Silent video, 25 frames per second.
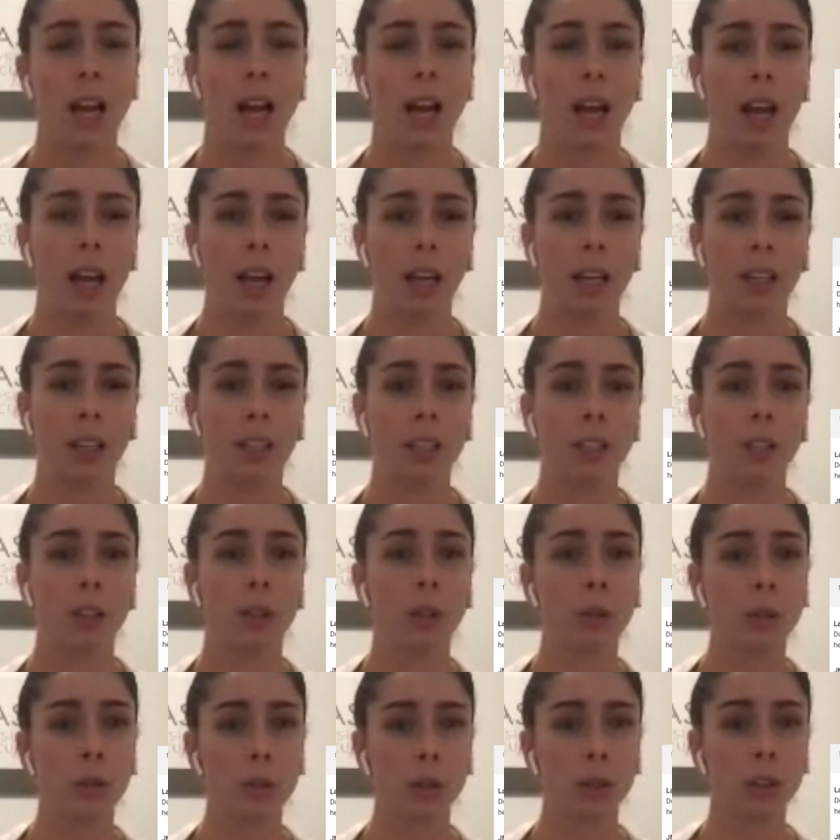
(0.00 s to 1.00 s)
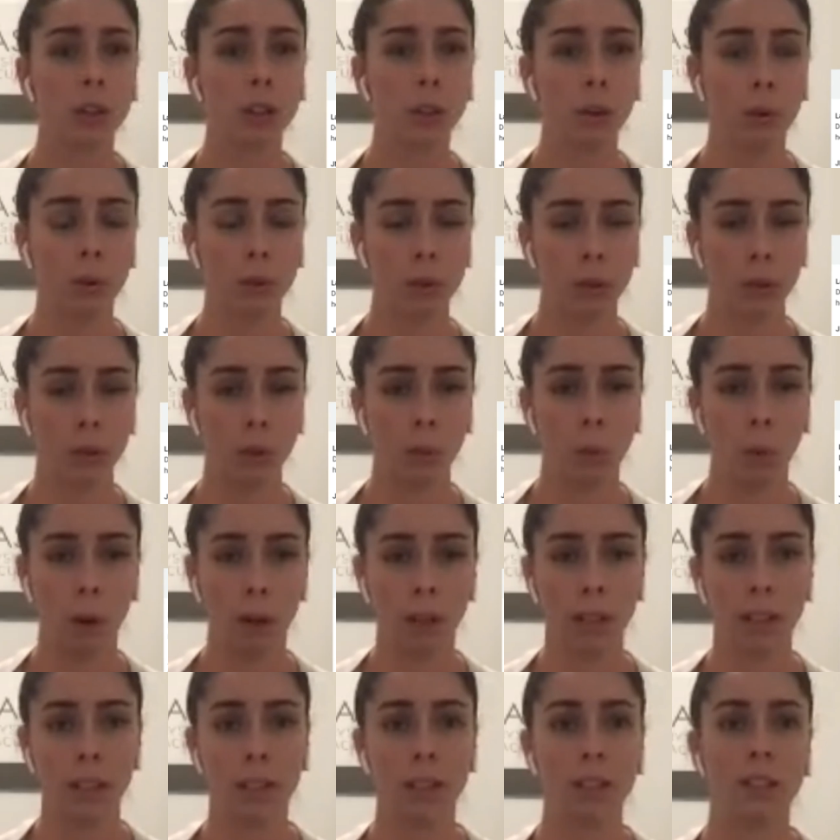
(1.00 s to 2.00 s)
And usually those are
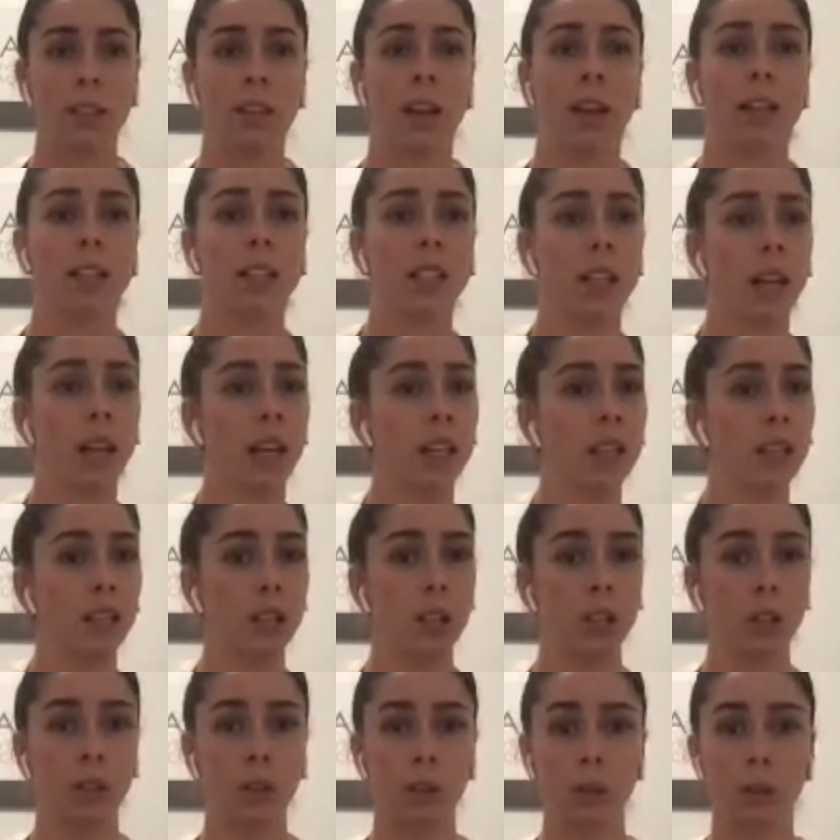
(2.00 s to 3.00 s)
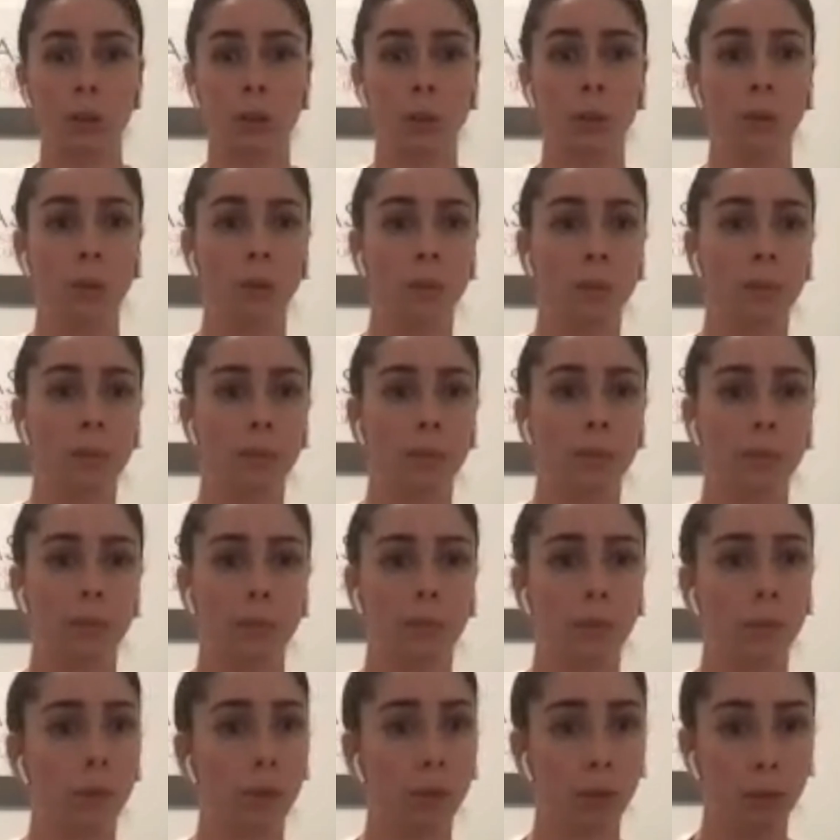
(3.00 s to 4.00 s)
ones that tend to
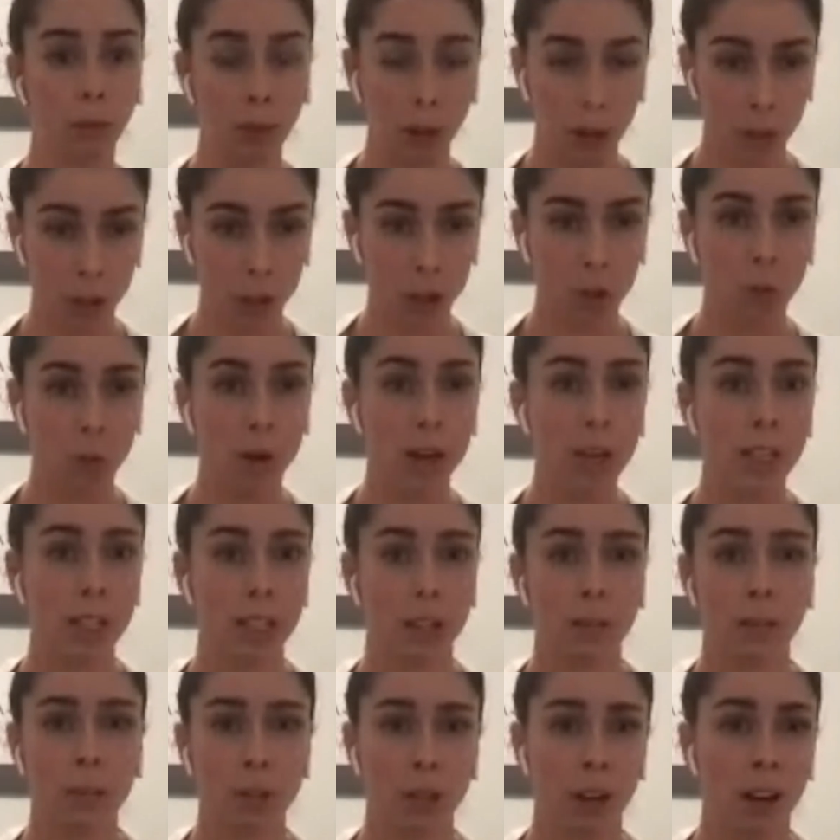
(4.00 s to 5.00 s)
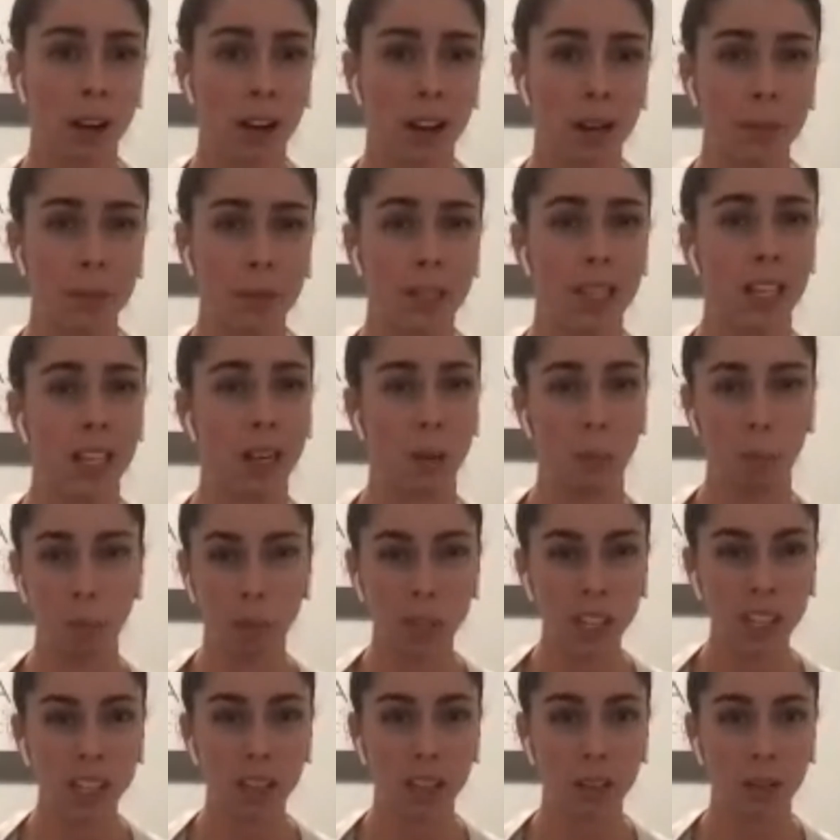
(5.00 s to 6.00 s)
fluctuate sometimes. They can
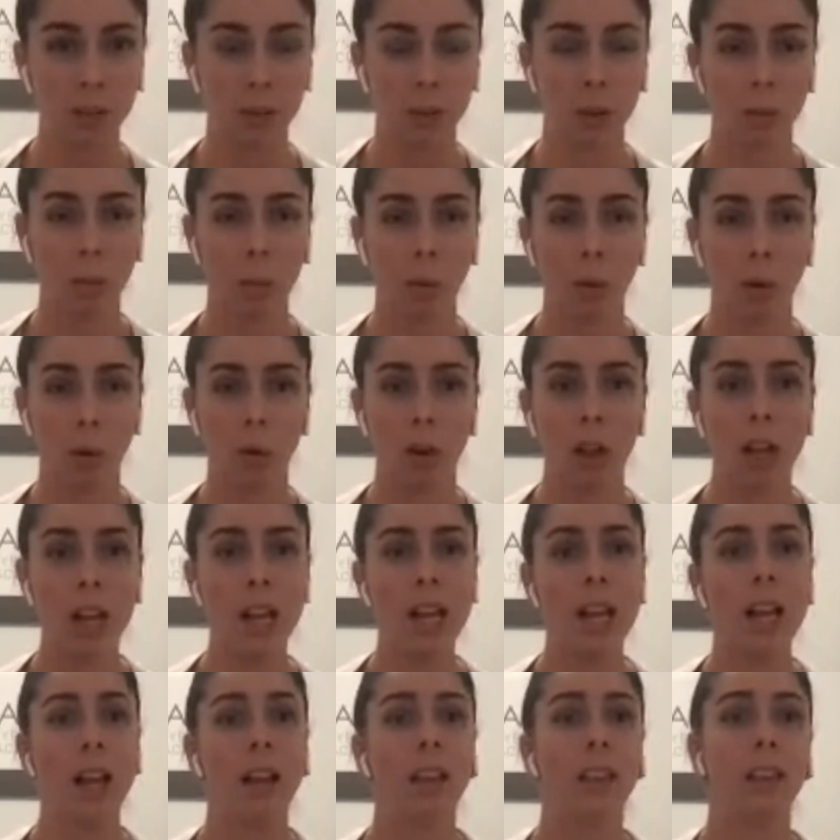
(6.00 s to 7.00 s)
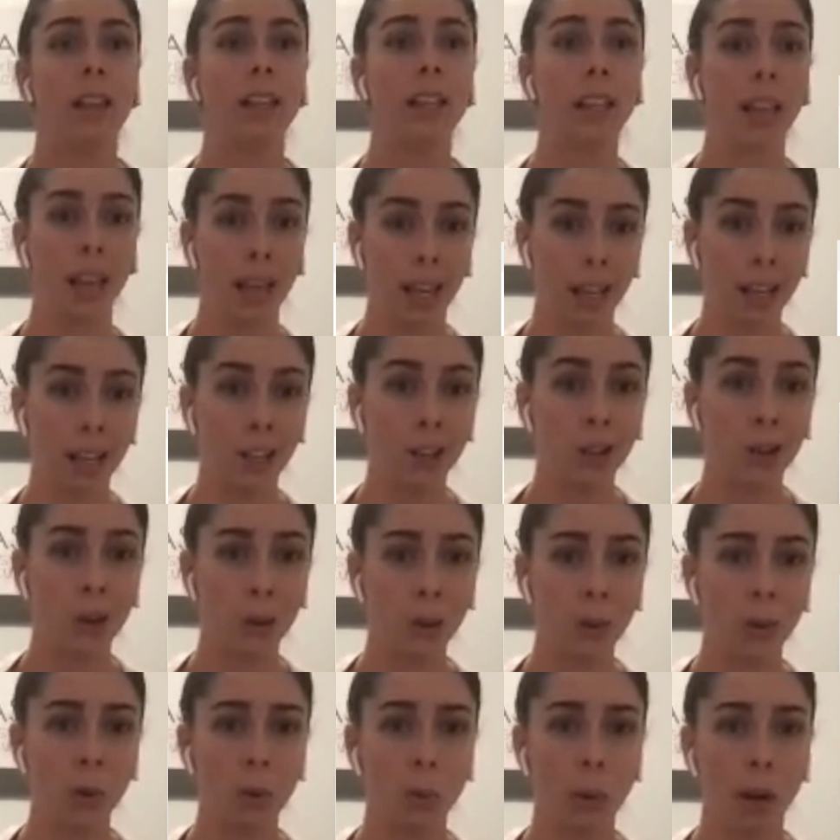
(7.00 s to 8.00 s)
be irritable. They can
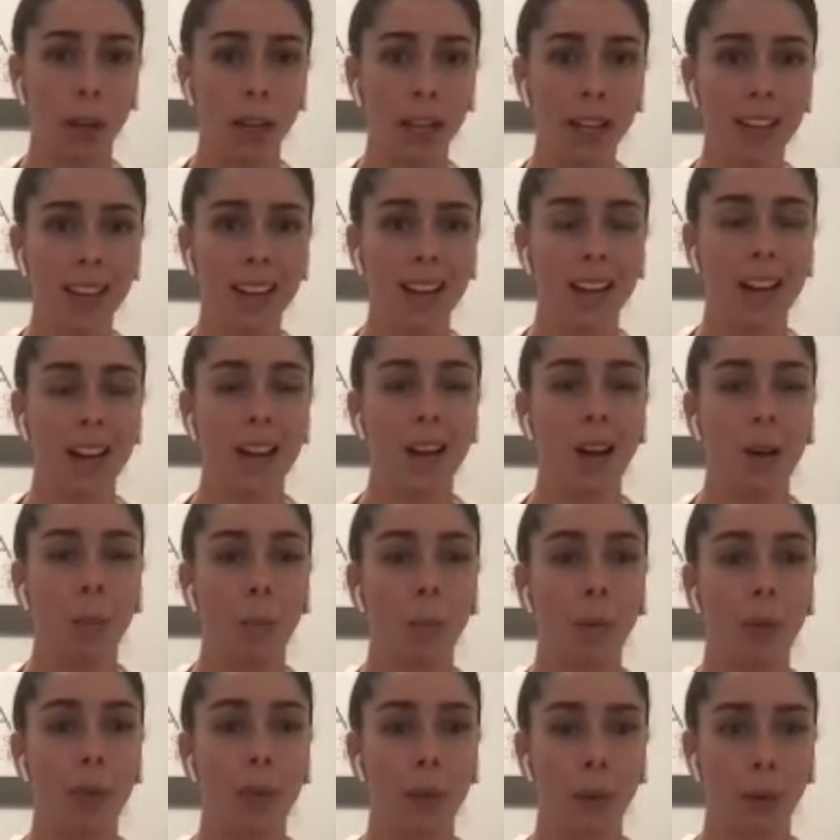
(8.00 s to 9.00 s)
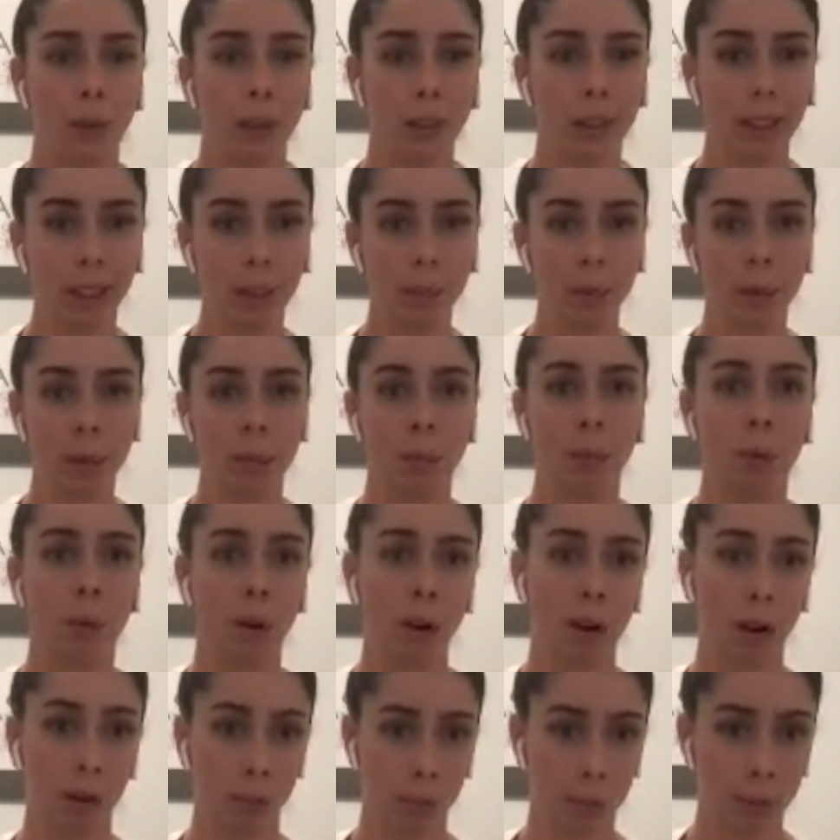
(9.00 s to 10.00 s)
go away, but they're a little bit
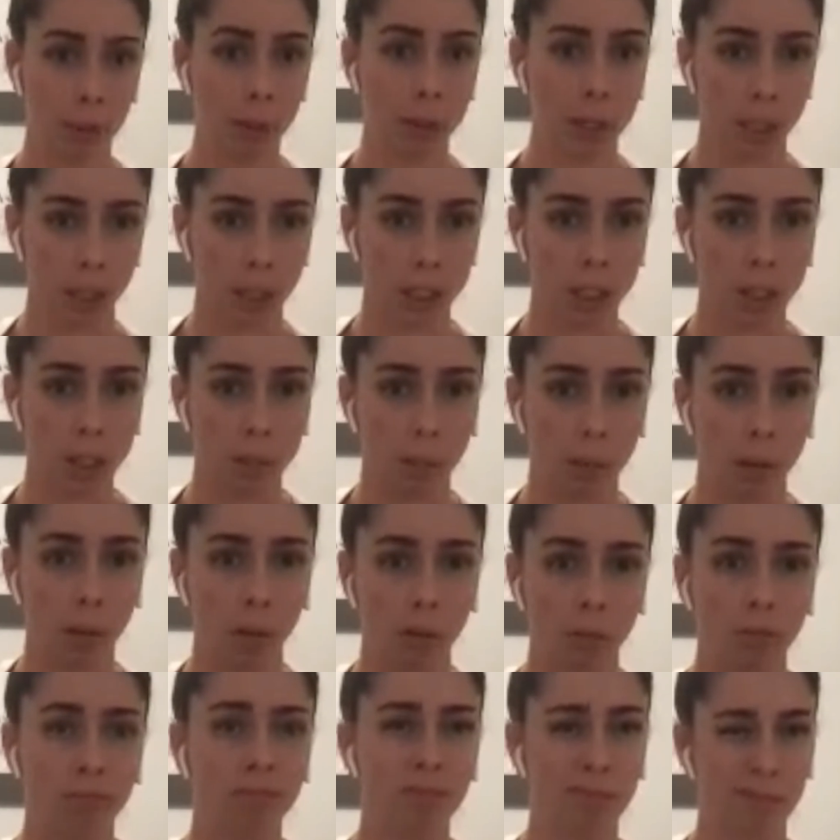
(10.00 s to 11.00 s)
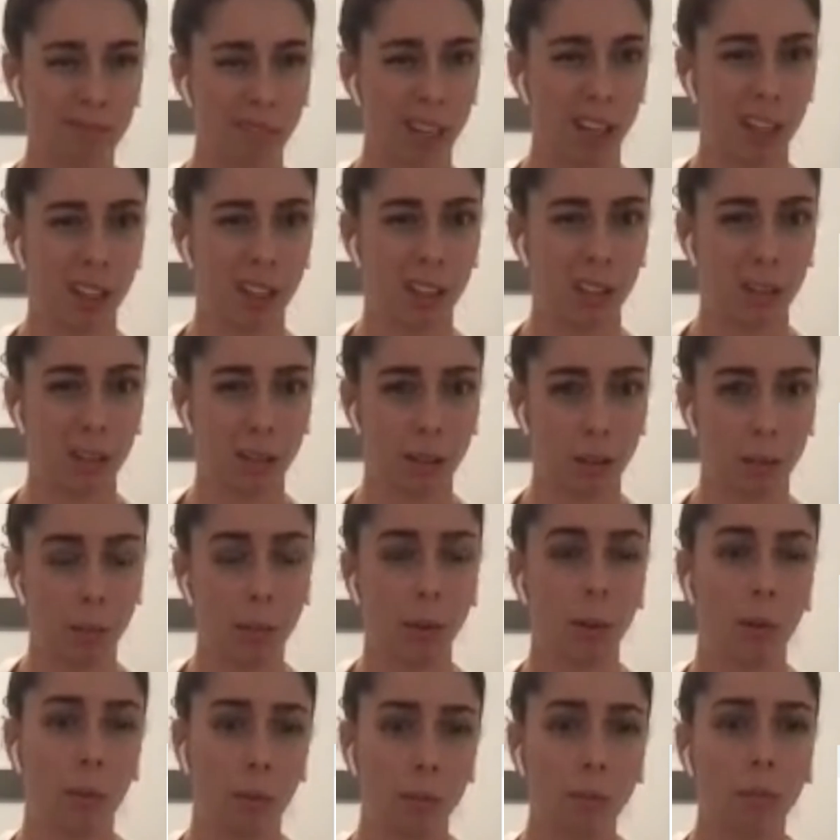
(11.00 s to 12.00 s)
more unpredictable and
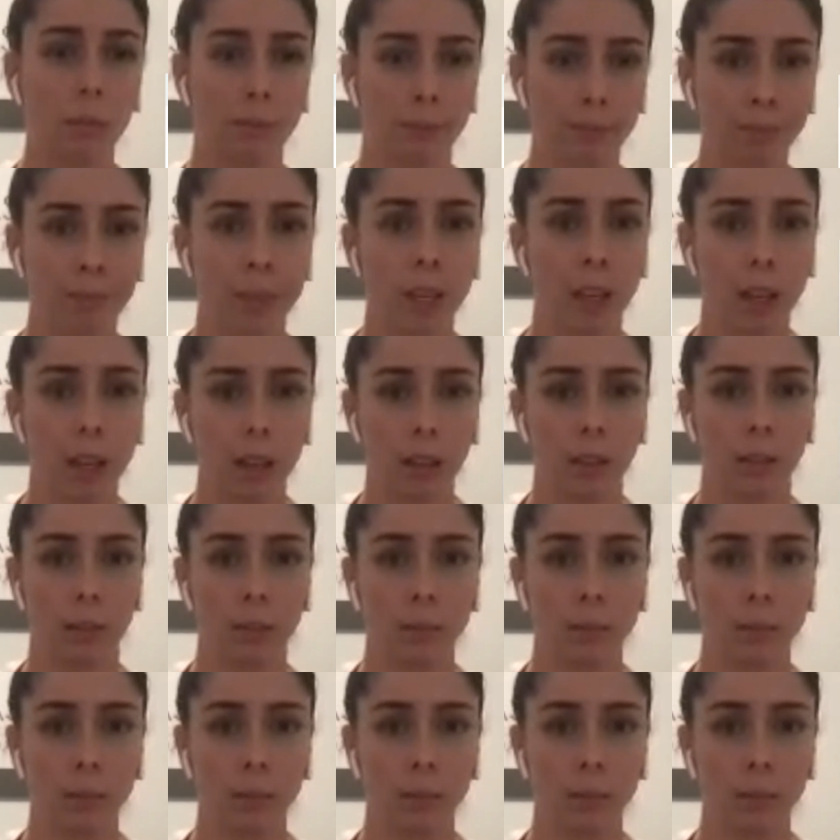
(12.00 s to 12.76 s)
irritable. Yeah.